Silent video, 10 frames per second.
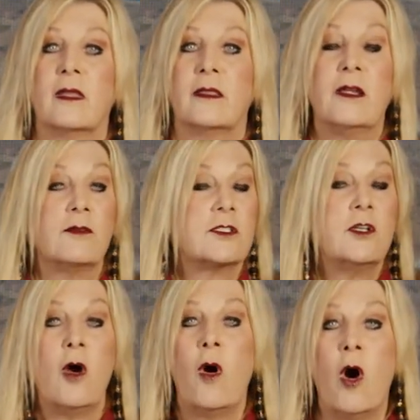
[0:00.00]
There was
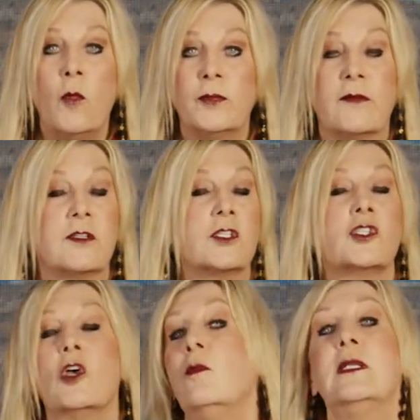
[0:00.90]
no hope left in
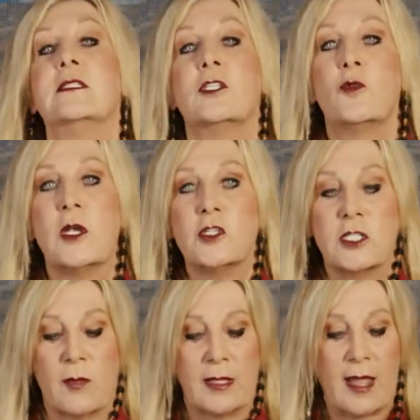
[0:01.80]
so many situations
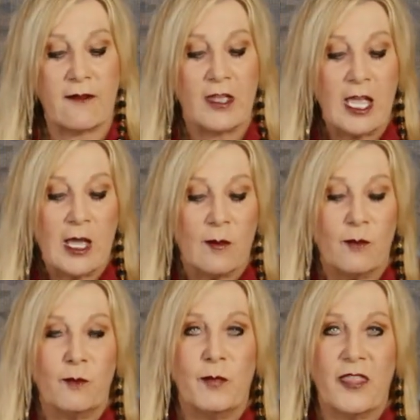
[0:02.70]
in my life,
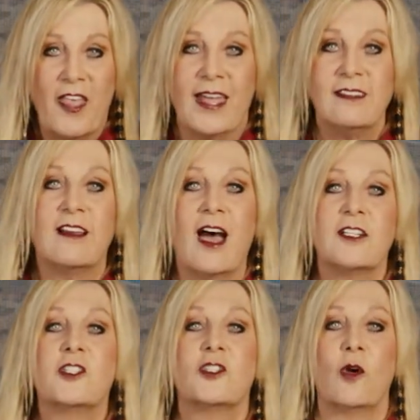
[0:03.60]
but then
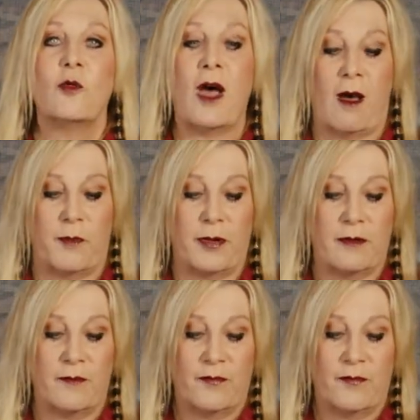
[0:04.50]
God showed up.